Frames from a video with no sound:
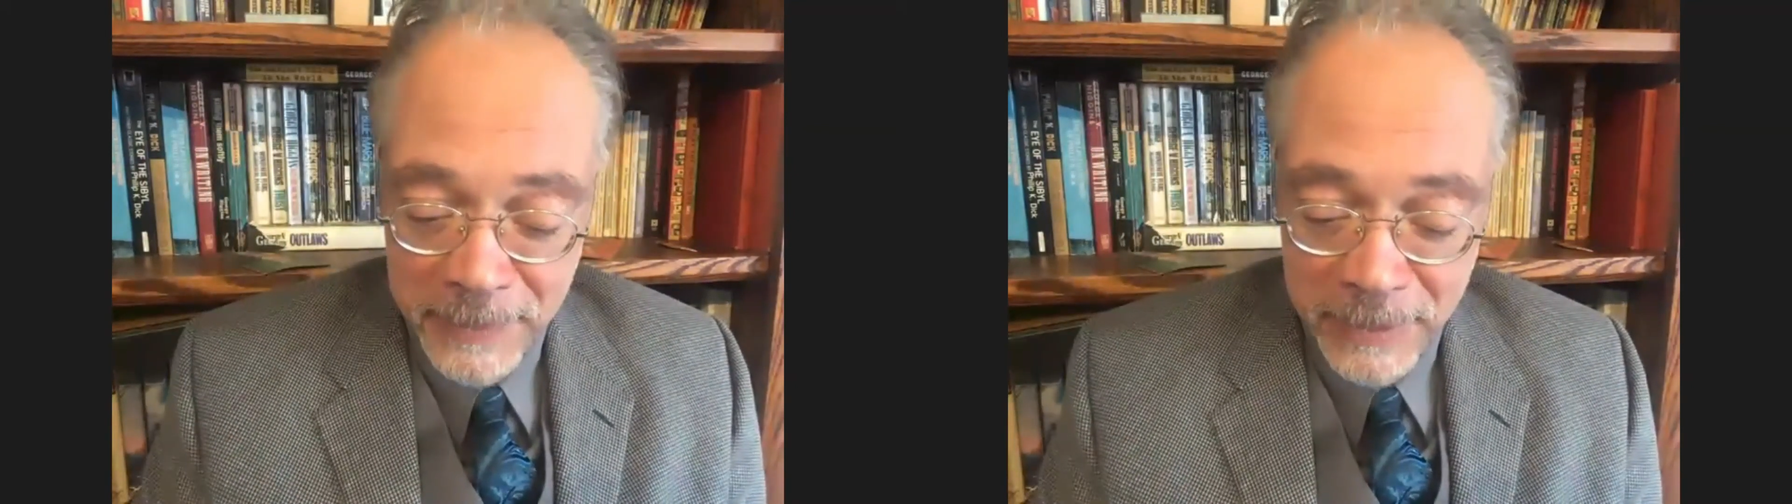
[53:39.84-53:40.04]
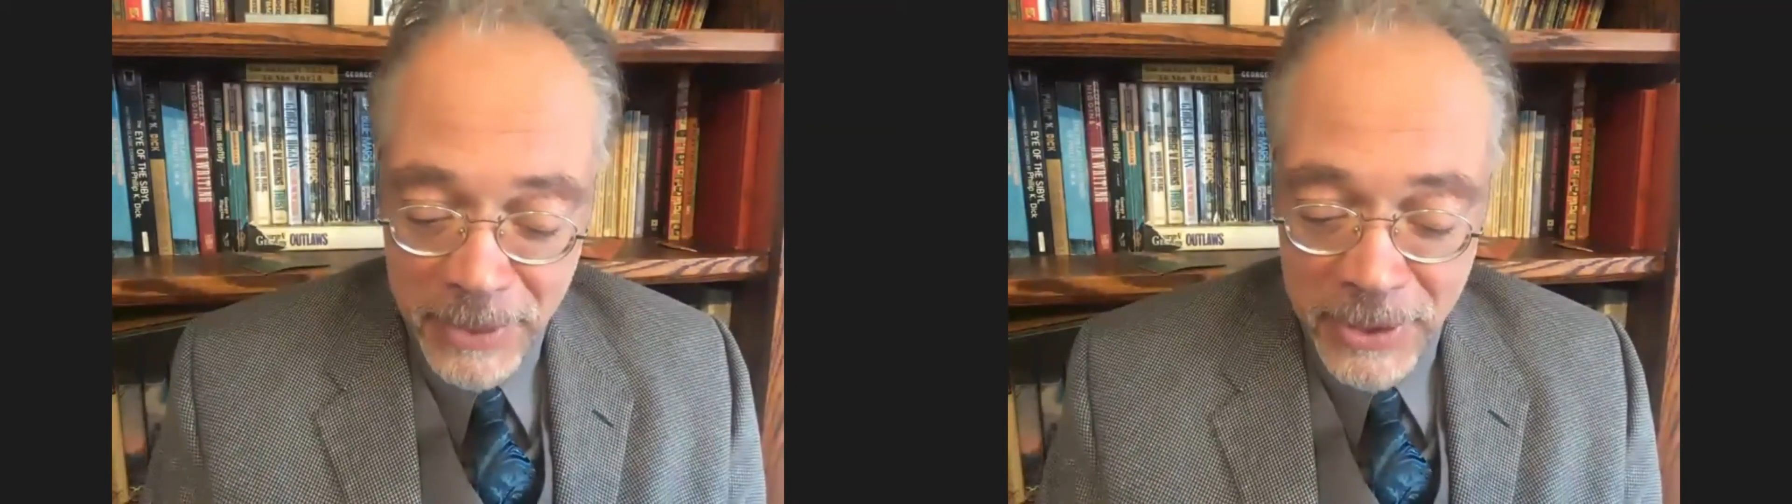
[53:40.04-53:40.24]

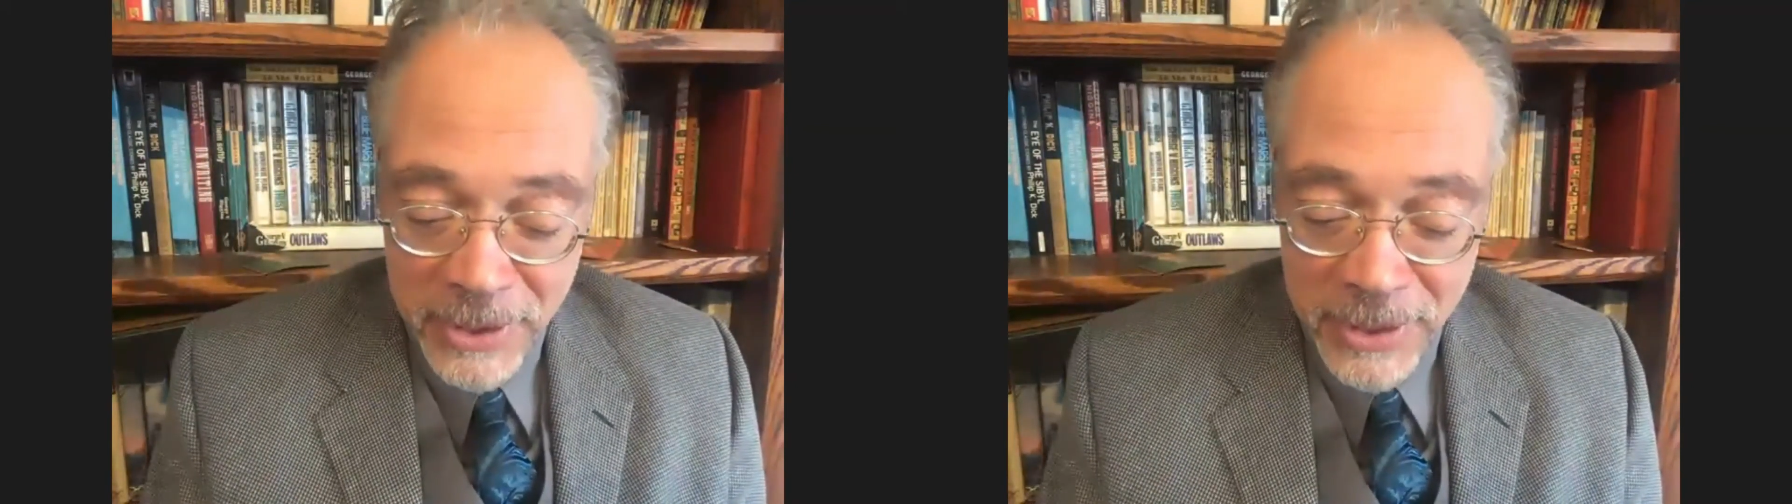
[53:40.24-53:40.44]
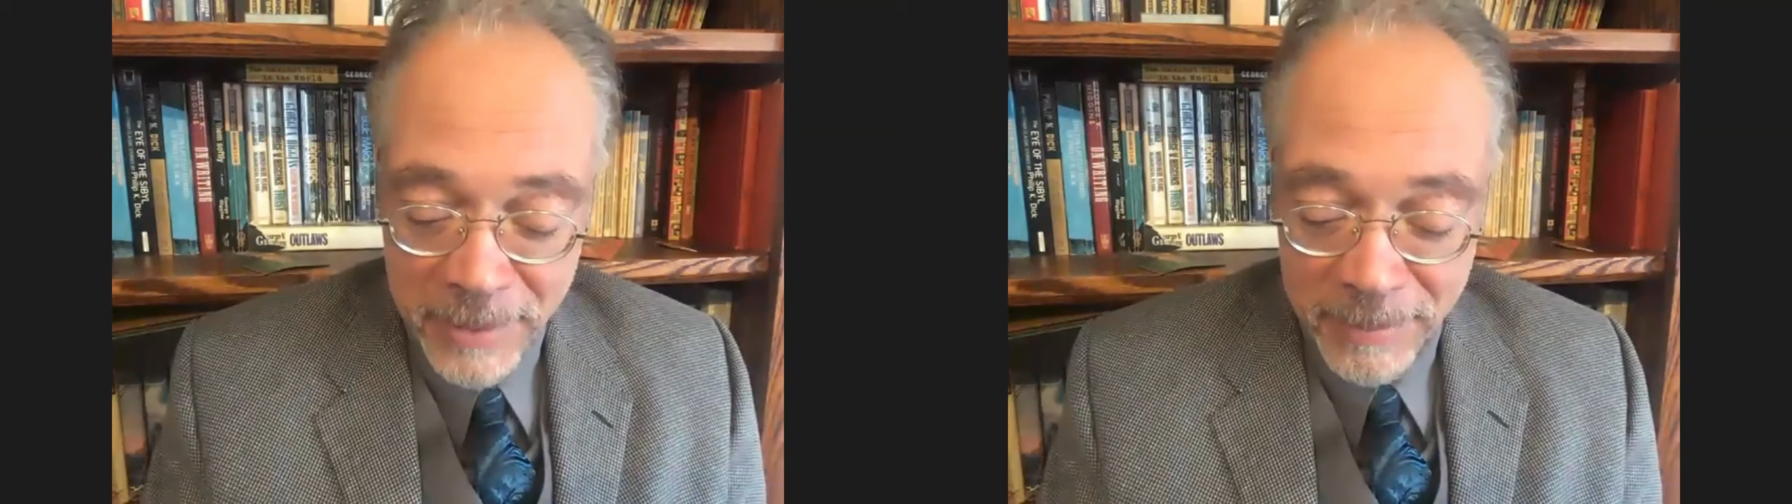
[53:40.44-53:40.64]
what's
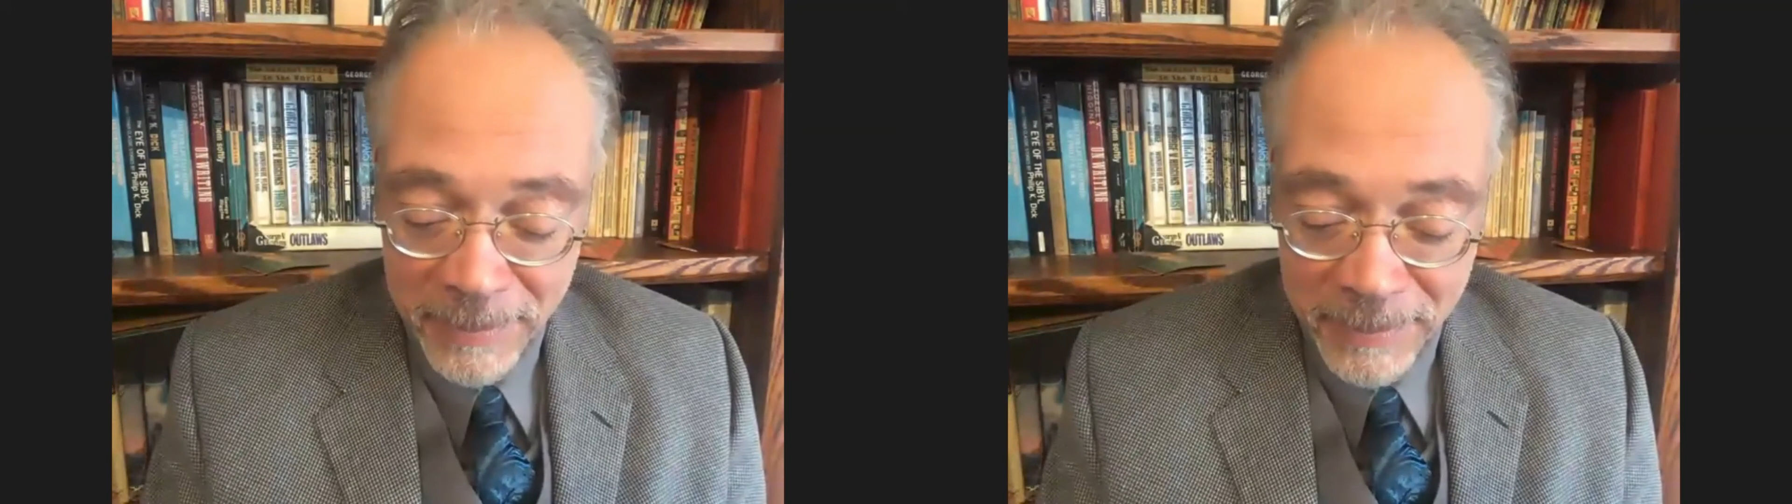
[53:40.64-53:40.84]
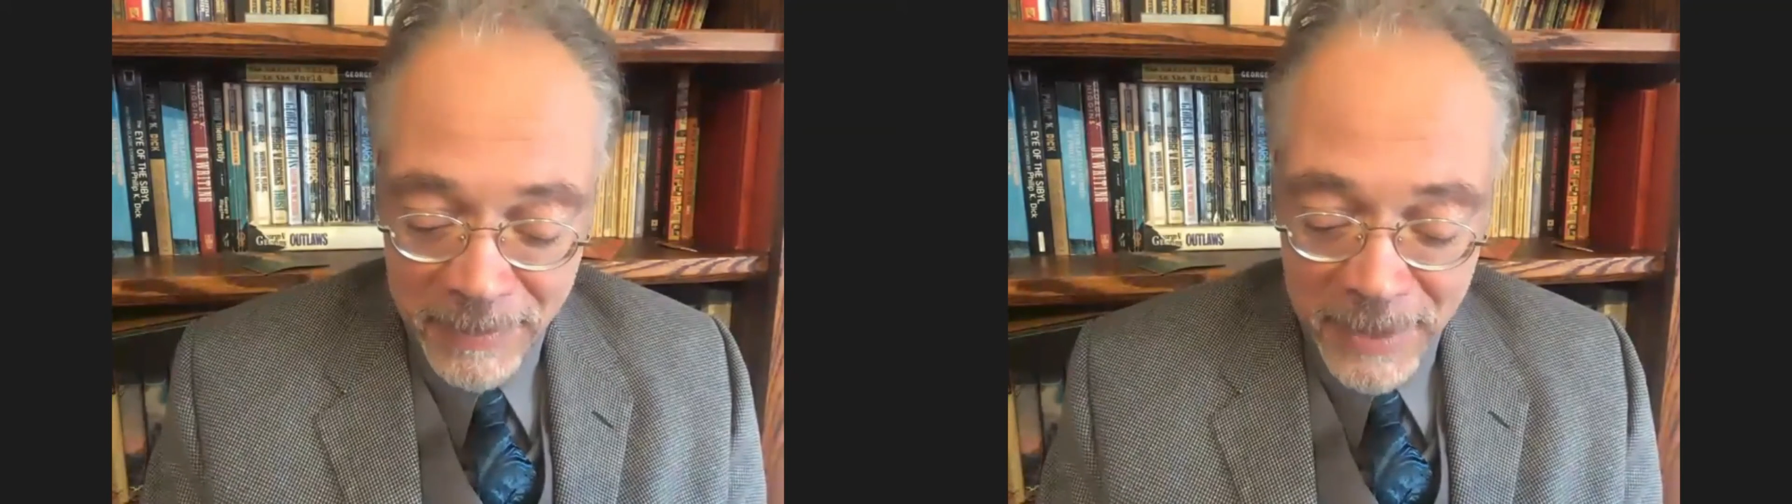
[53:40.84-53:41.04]
his name?
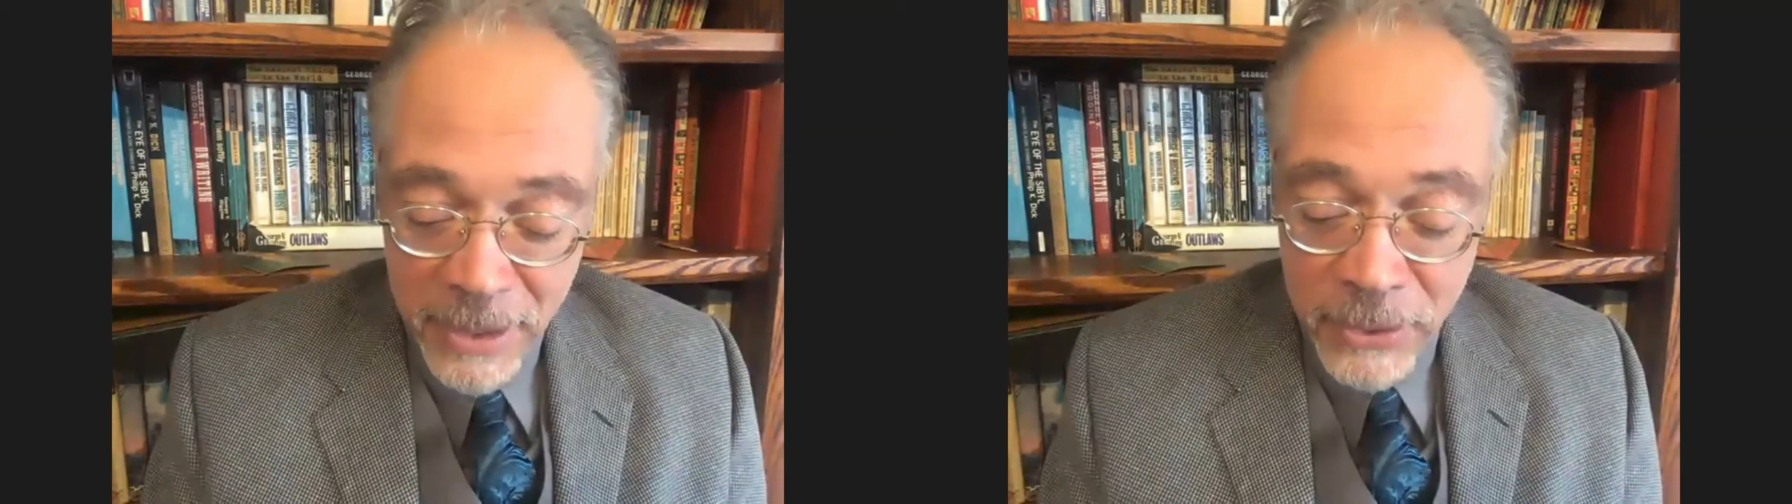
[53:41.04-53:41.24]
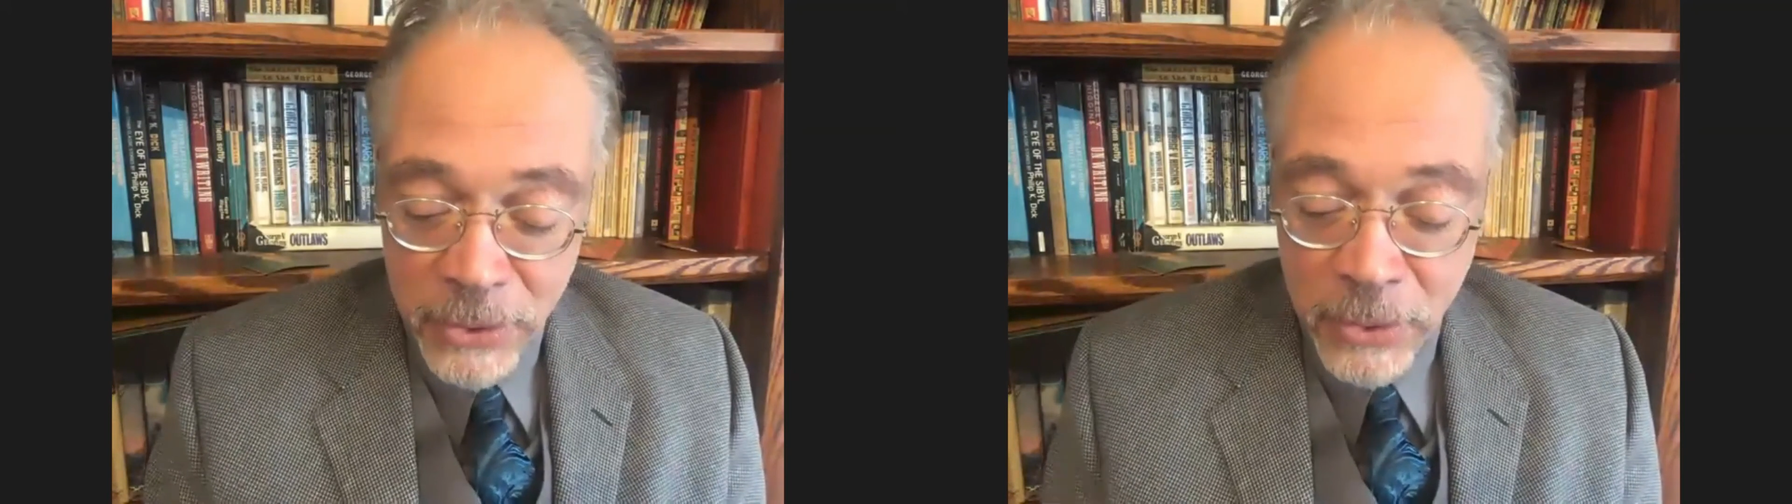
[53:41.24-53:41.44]

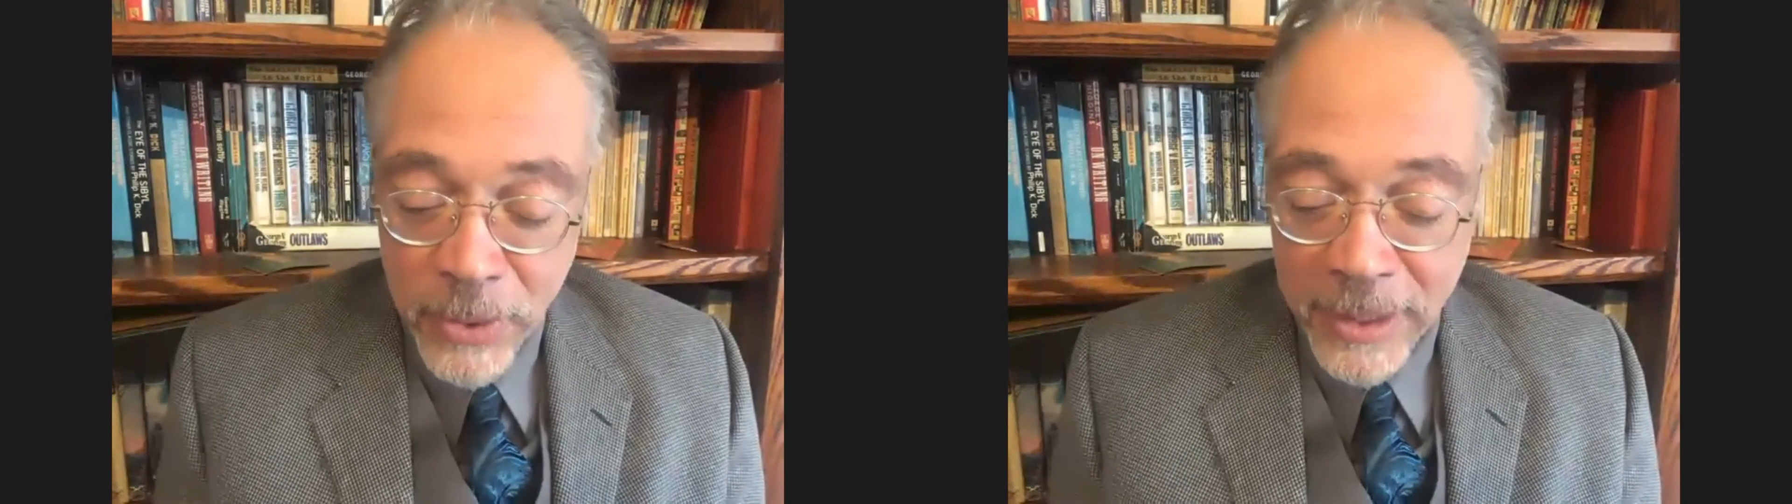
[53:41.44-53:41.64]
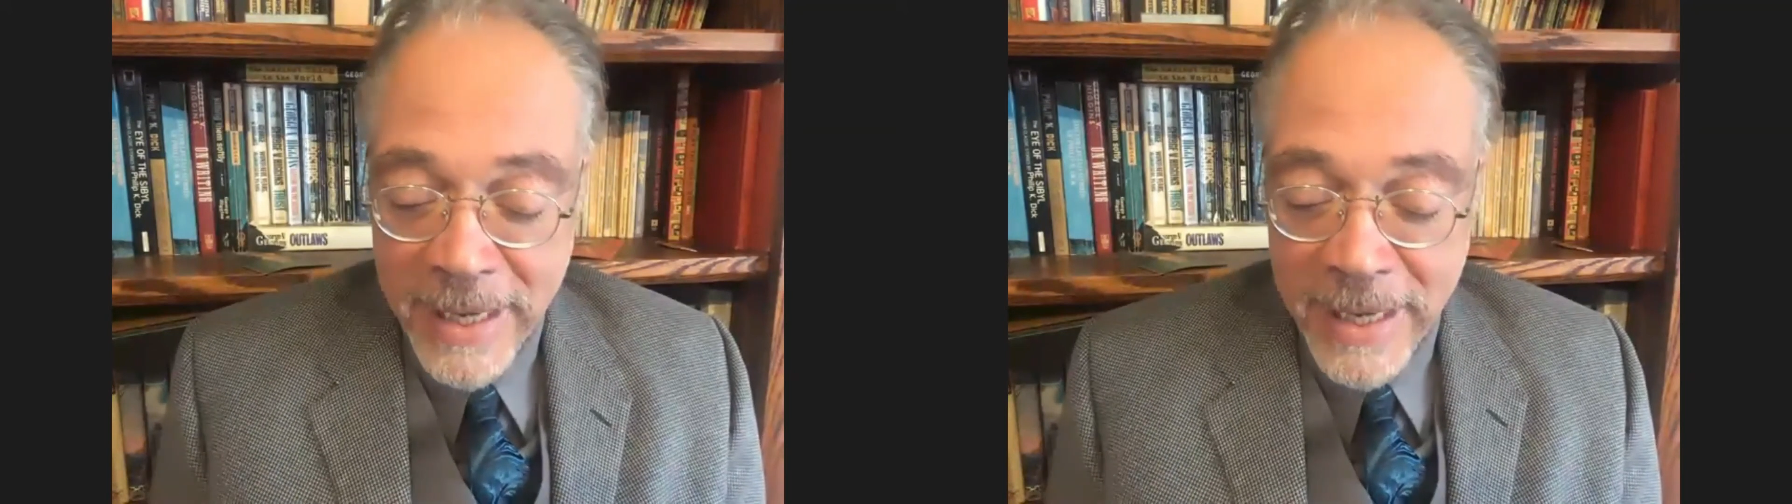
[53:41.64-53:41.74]
Stuart